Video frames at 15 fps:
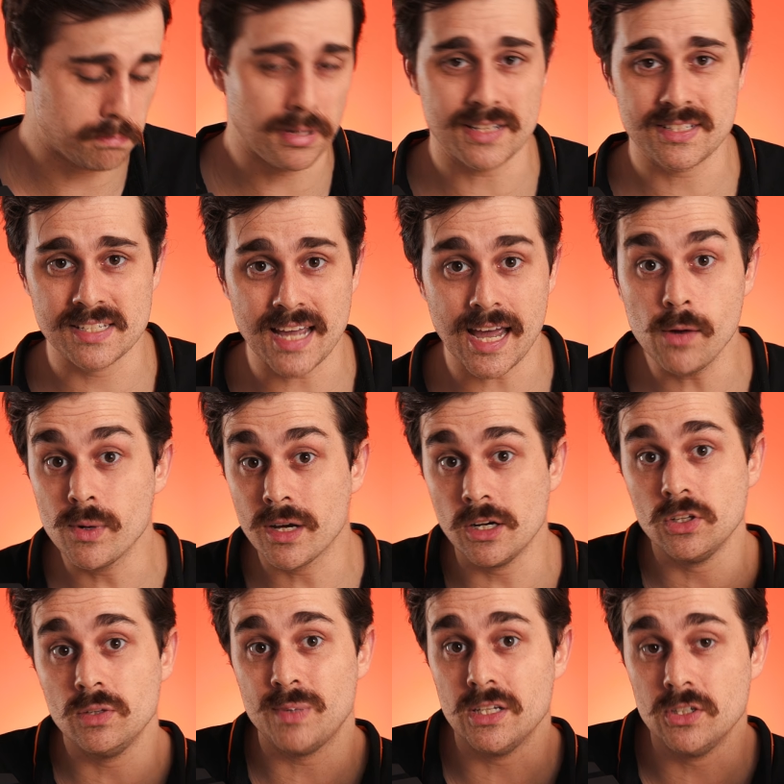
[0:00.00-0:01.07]
But today we're going
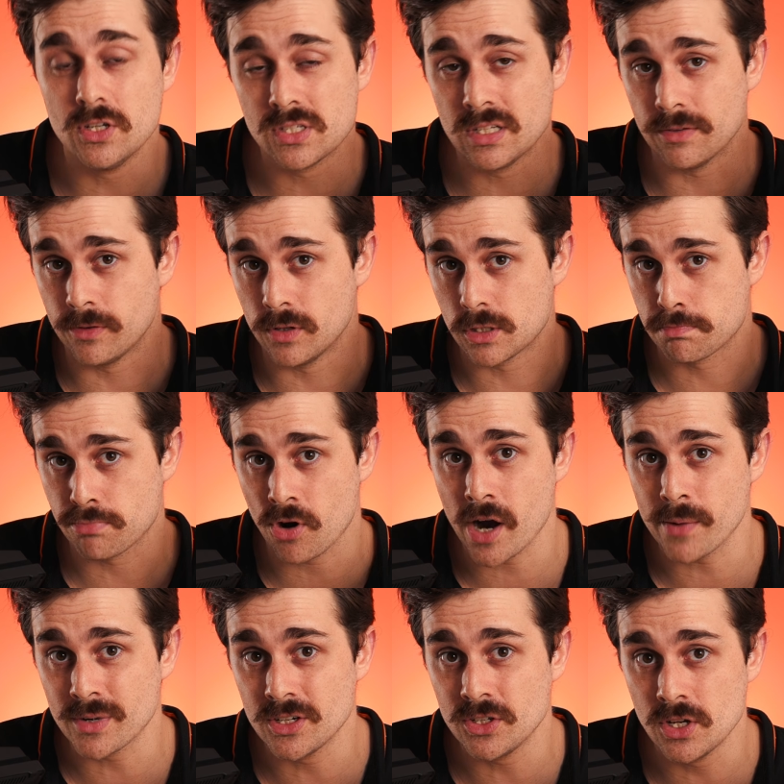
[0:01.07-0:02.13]
to be using it for its
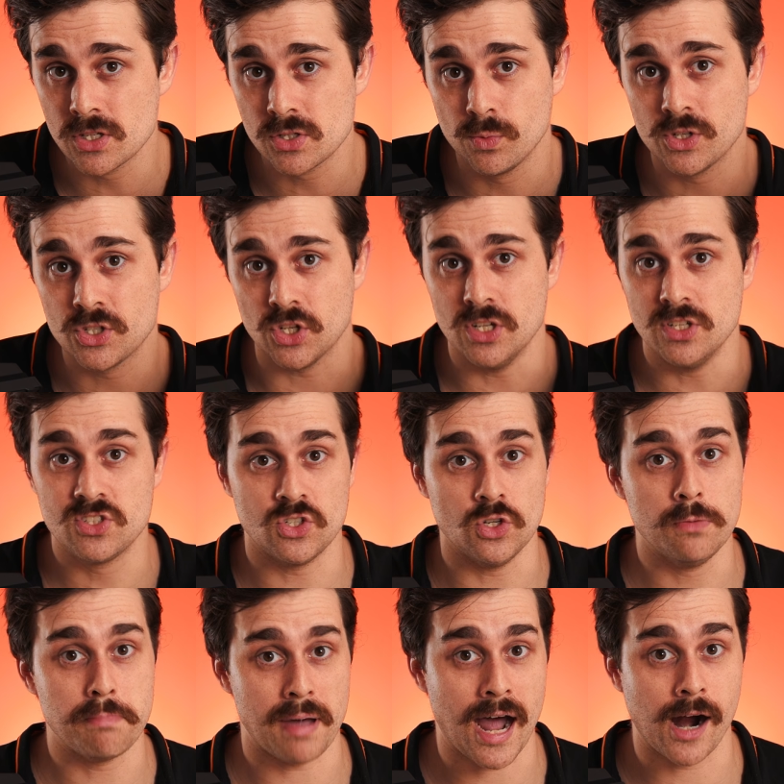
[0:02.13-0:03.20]
primary use, which is
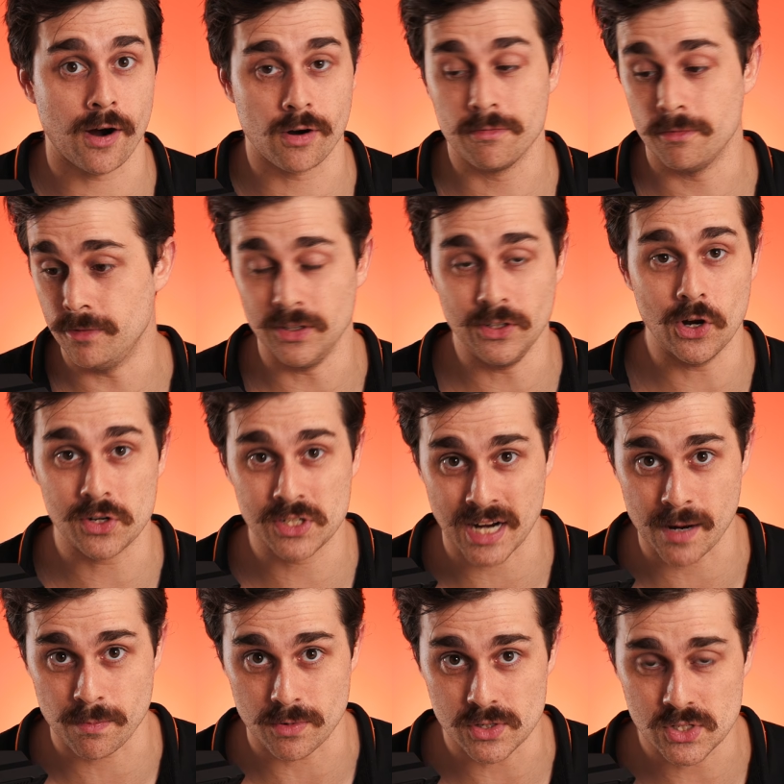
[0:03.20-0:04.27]
to power video
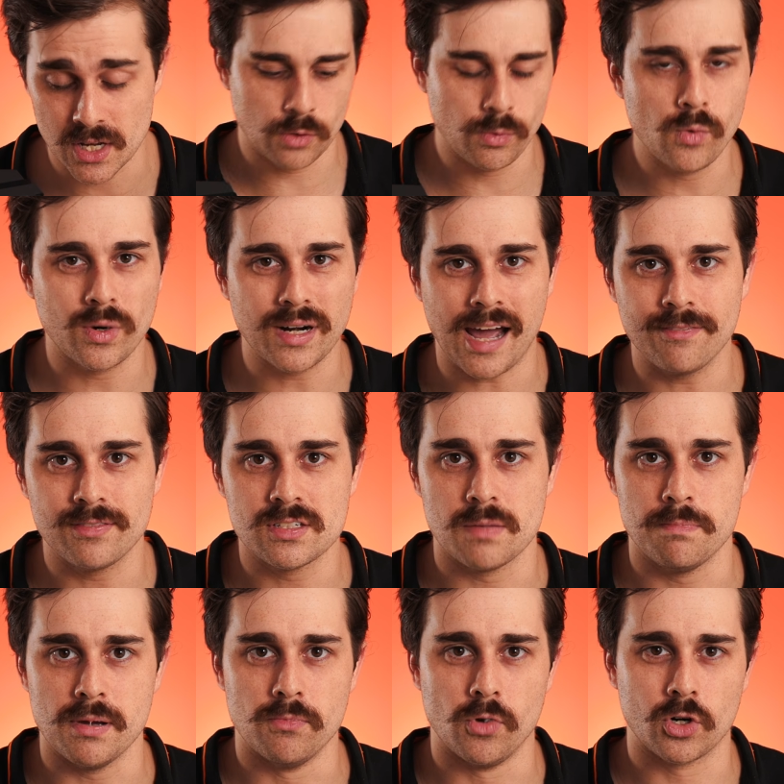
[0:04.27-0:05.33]
cameras. So we want to have this a
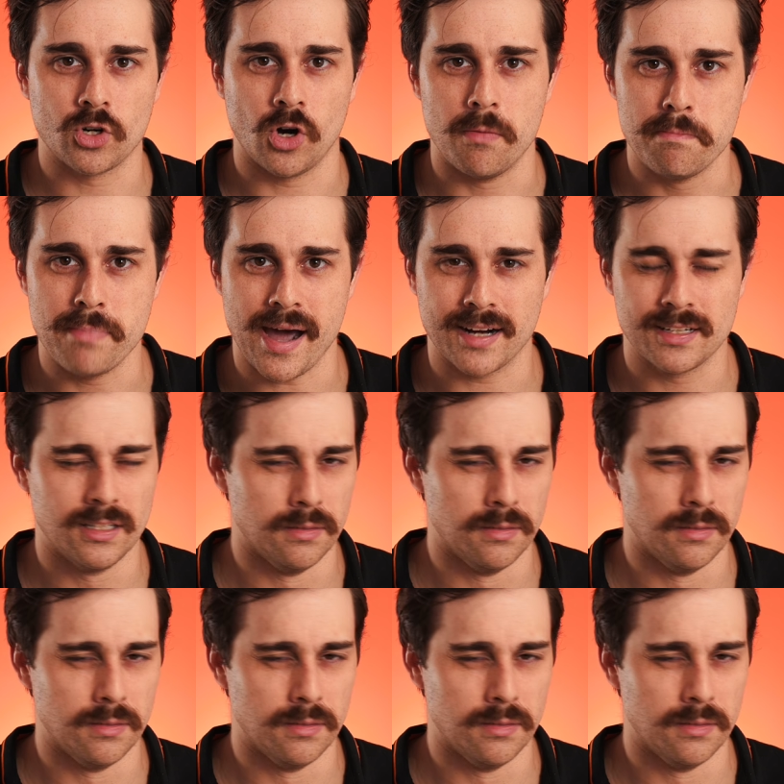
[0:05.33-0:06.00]
bit more compact